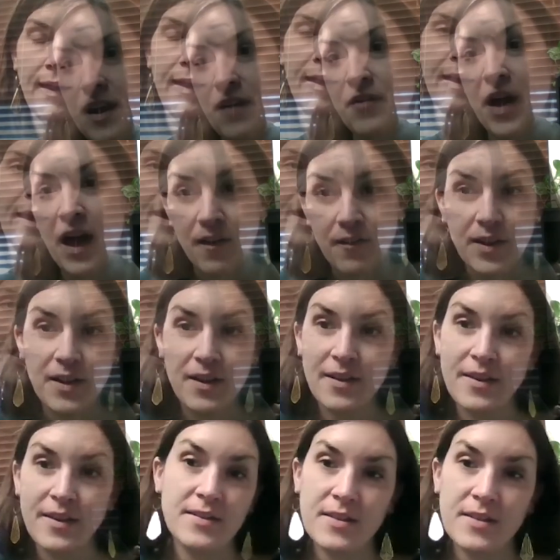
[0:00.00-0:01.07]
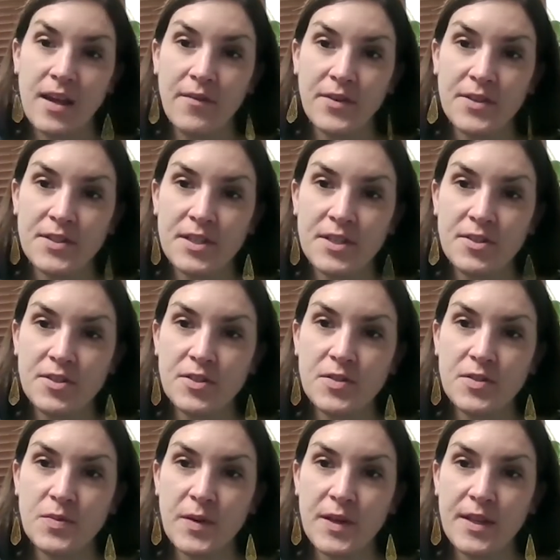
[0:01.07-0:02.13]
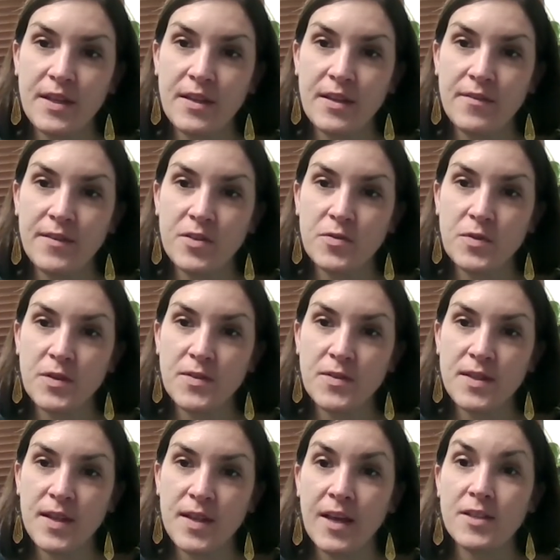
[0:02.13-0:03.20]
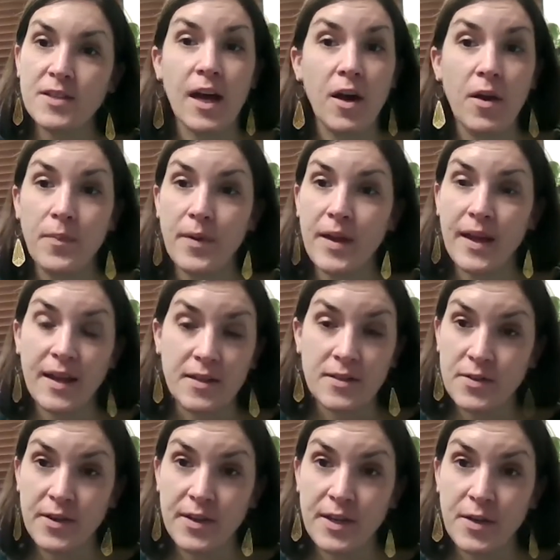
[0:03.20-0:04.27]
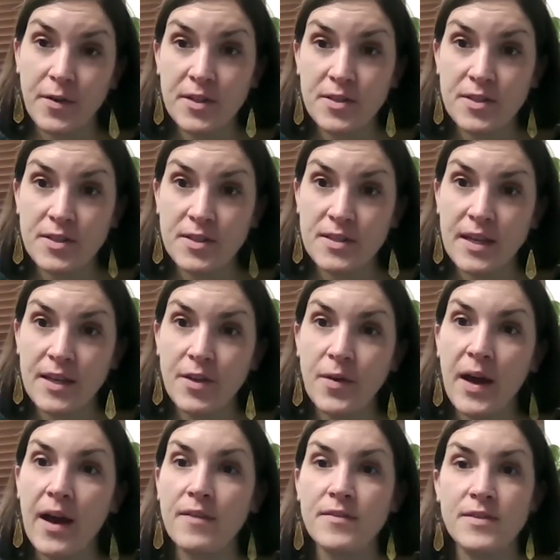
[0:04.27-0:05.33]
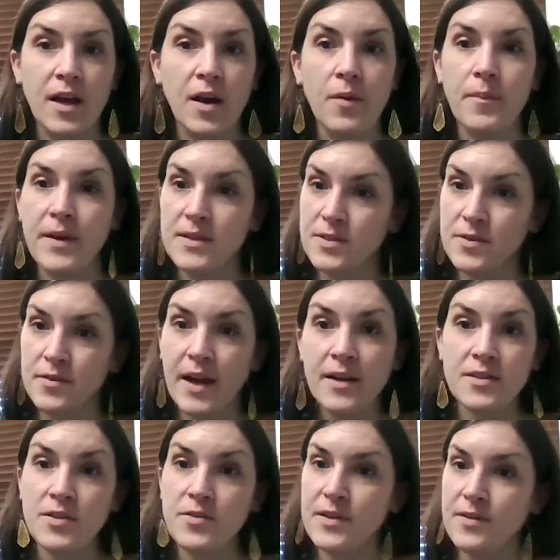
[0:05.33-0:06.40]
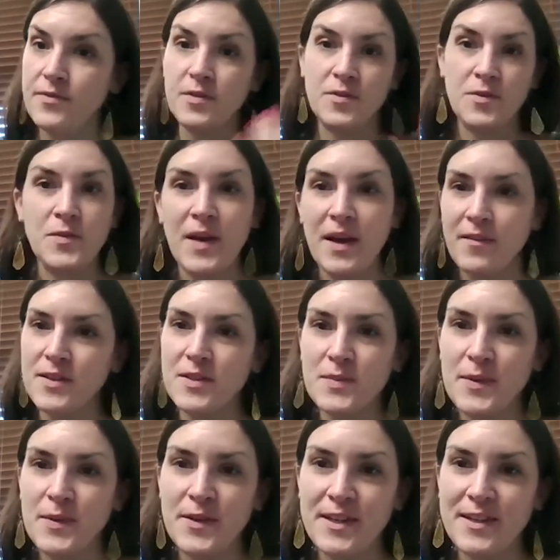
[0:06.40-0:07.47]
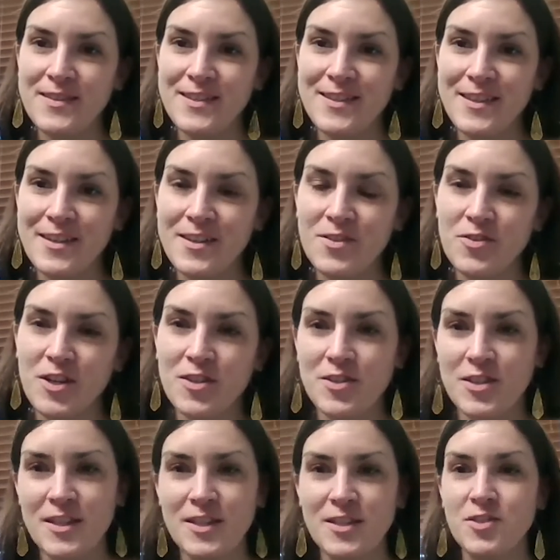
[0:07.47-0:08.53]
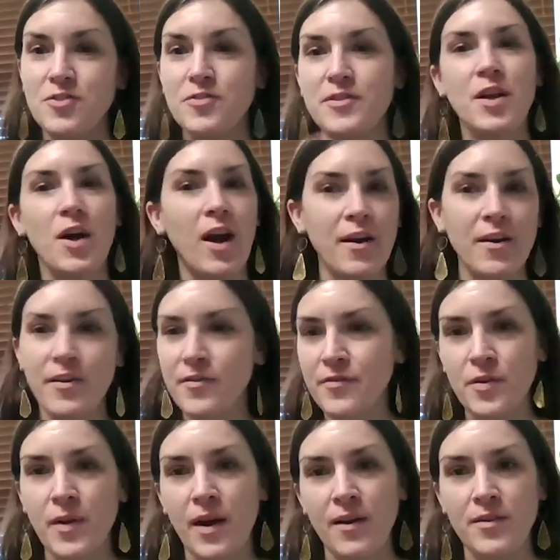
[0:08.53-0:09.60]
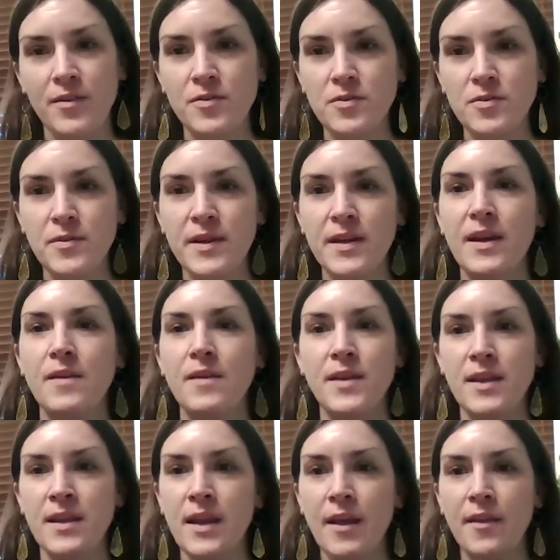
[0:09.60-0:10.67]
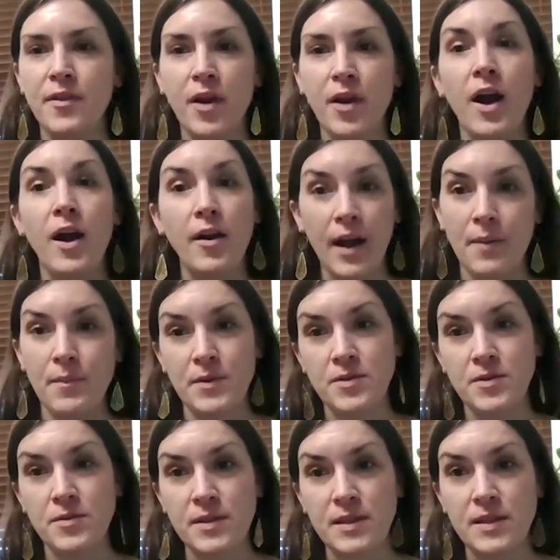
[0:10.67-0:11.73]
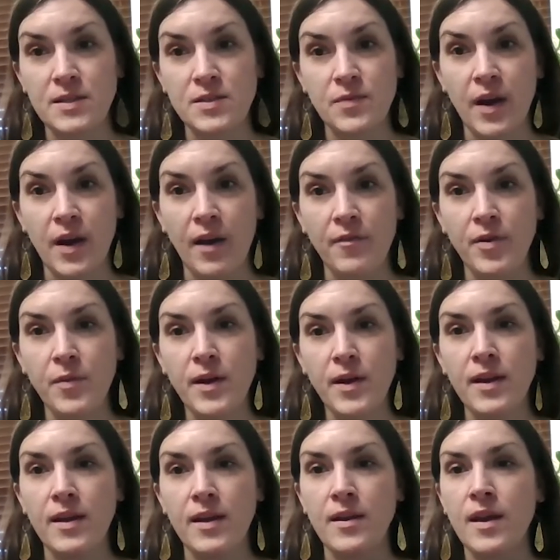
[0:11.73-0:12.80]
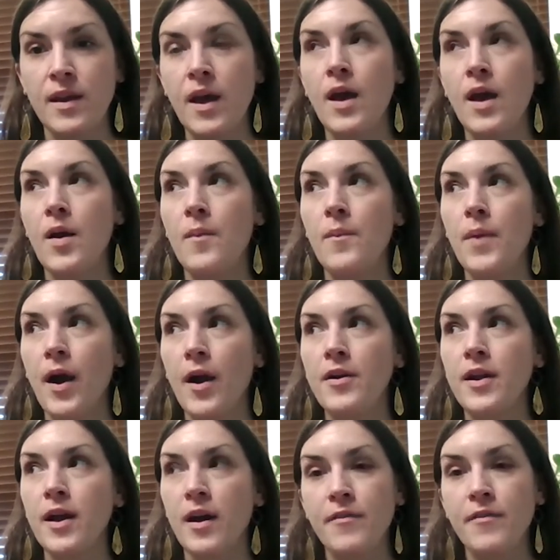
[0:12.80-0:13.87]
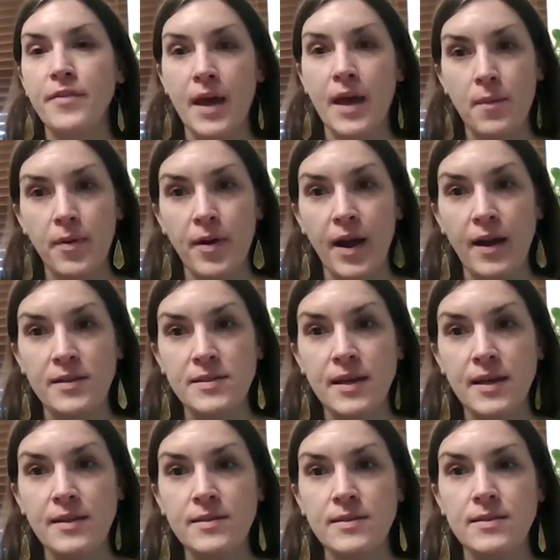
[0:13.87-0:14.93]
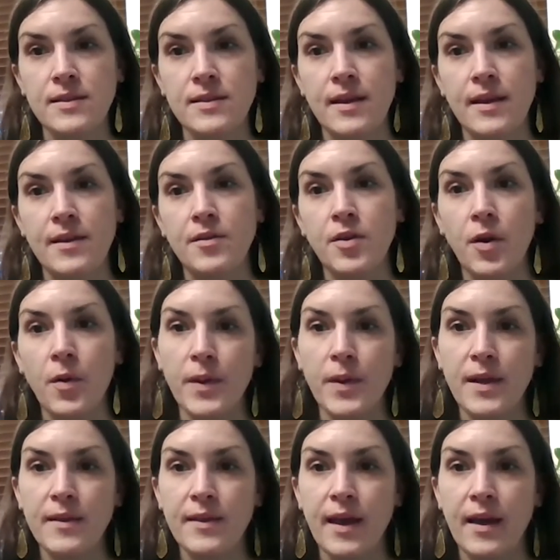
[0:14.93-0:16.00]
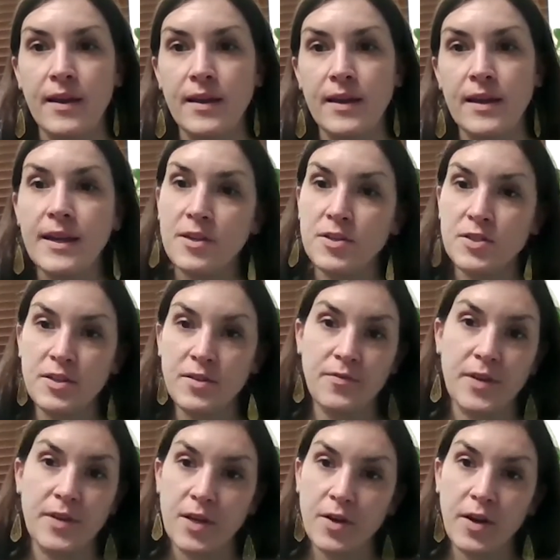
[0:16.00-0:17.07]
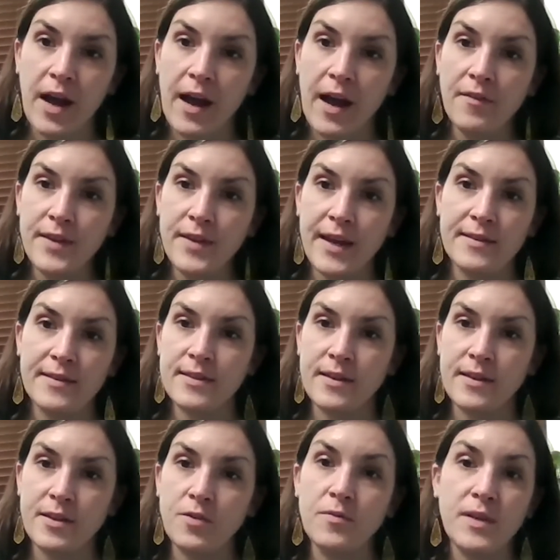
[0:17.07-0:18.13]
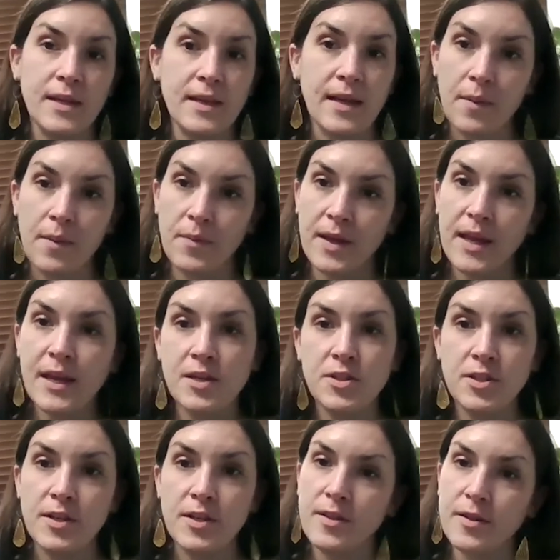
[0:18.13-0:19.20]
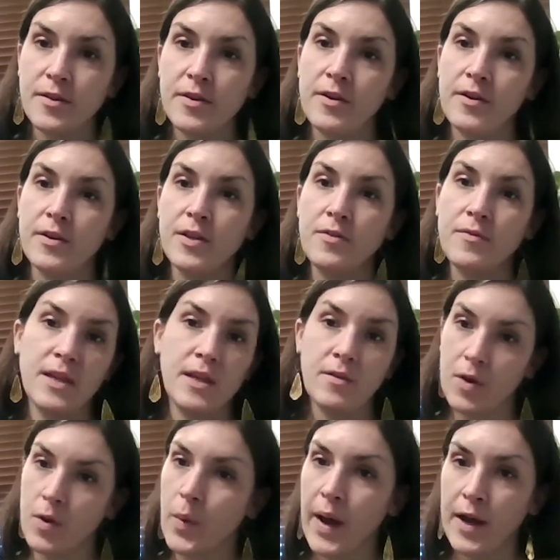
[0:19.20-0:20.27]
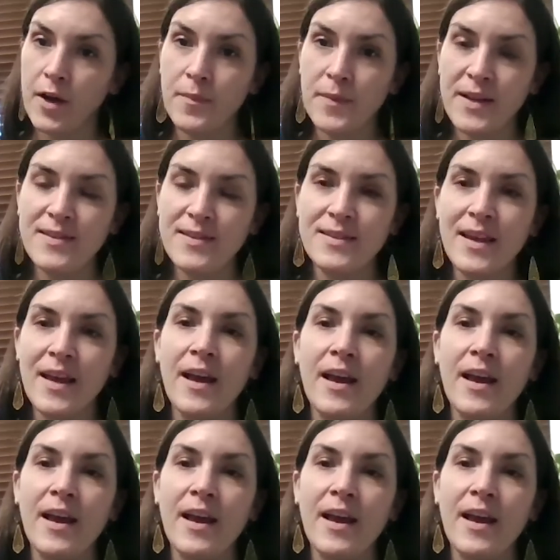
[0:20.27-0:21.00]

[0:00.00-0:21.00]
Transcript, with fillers: Having these conversations with individuals to help answer any questions that you have, to help best direct you if you do have experience in the construction industry or if you are new to it. I mean, there are opportunities for everyone. And part of that process and knowing that each different craft has a unique application, there are unique requirements.